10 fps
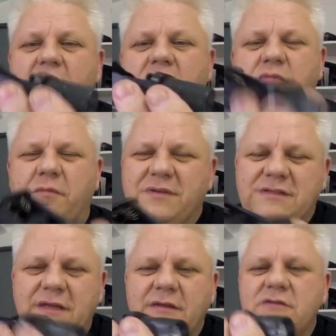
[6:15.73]
you've probably
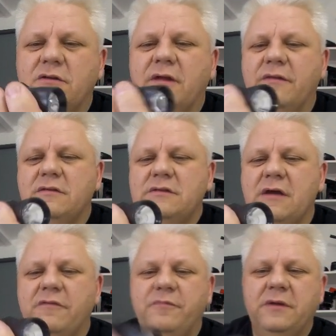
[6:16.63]
seen this on other
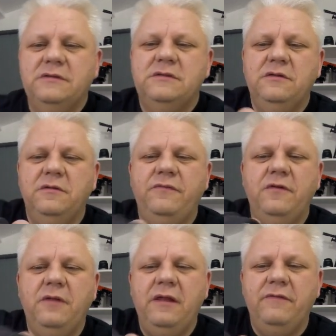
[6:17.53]
stuff, but if
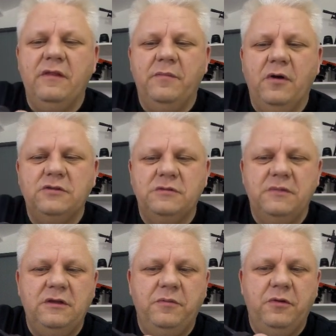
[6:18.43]
you leave it at the bottom
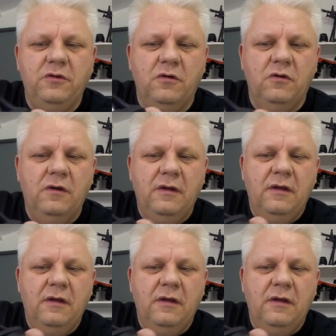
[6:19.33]
and you put your